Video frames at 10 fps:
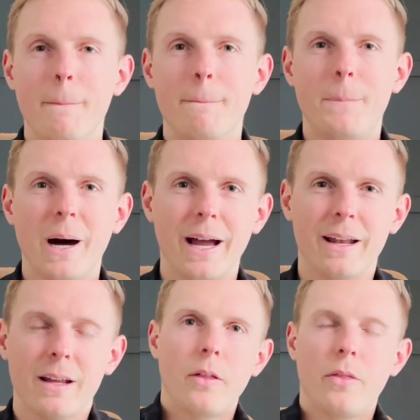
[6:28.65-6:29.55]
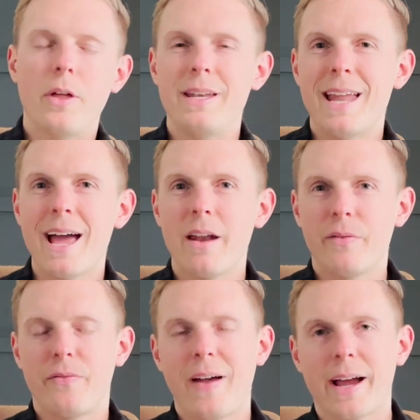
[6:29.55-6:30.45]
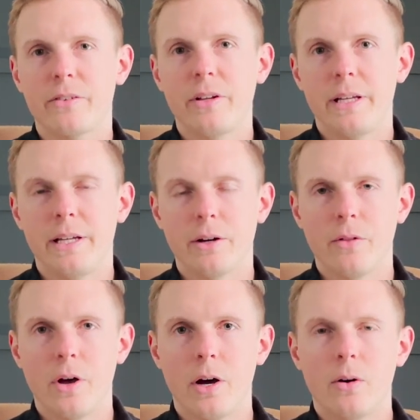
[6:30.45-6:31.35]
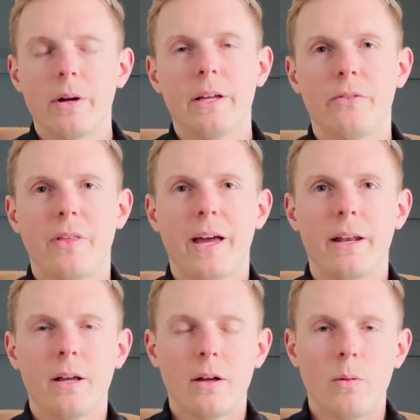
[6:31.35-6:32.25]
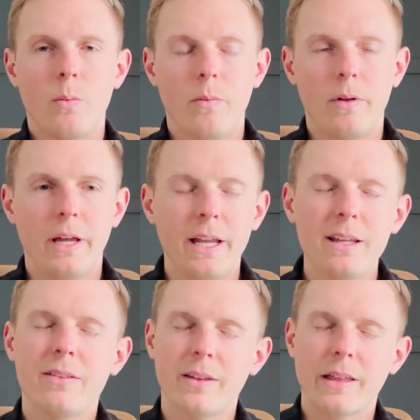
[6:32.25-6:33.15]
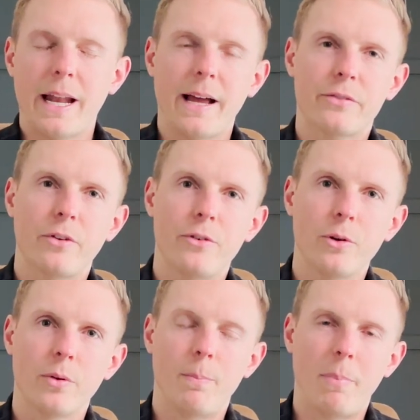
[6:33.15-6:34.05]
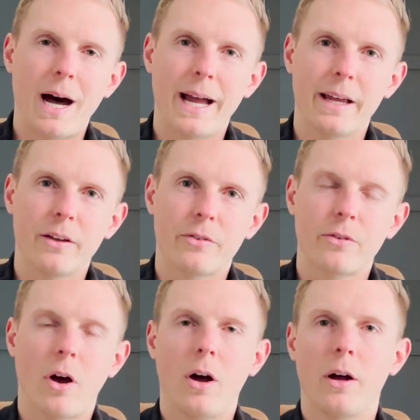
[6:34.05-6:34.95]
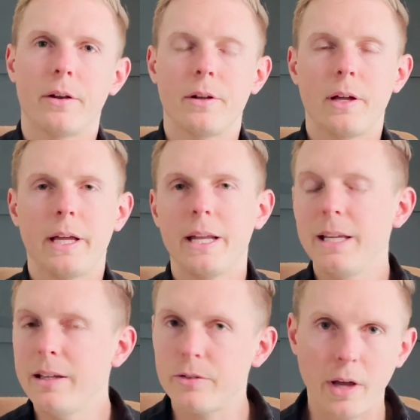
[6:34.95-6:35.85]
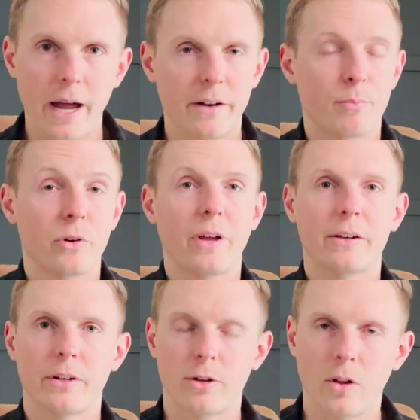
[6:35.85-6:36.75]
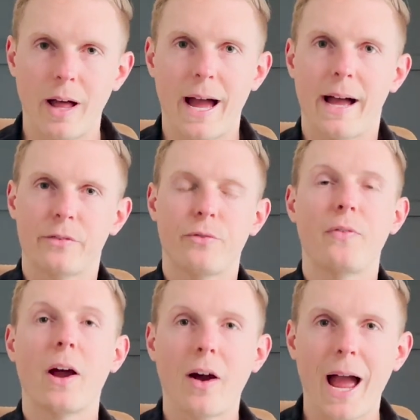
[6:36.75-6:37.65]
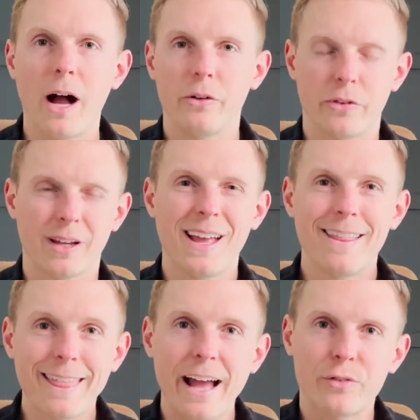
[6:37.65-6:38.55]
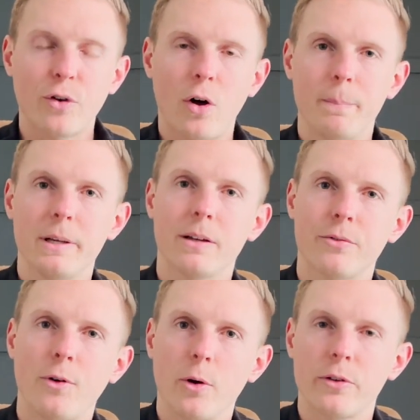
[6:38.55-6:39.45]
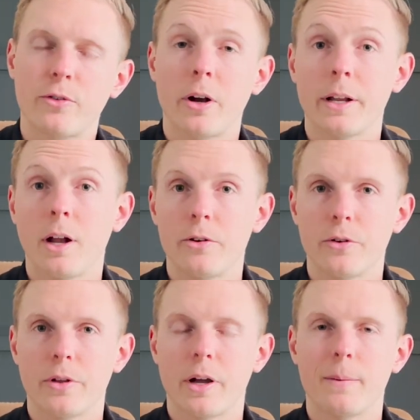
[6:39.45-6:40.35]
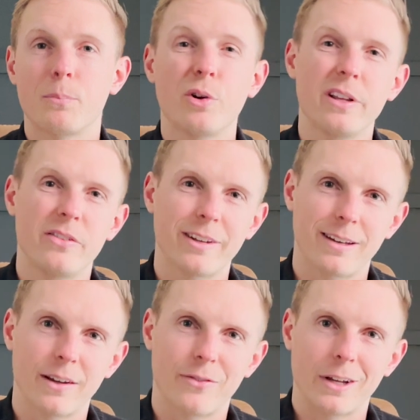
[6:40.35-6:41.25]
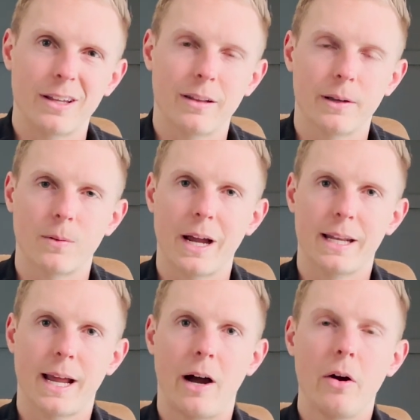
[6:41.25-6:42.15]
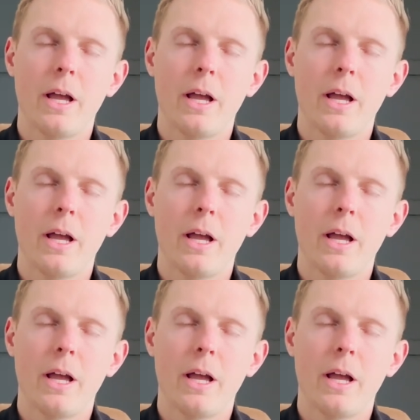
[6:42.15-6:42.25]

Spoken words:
But the net effect here though is that anything that has to do with bias on any kind of protected class, fair housing, that's all being focused on and under the gun pretty significantly right now.